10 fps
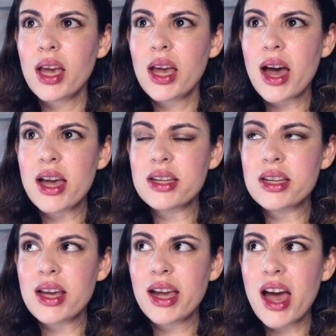And
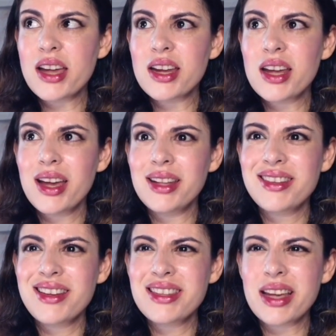again,
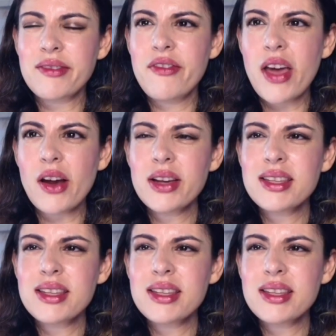it's like very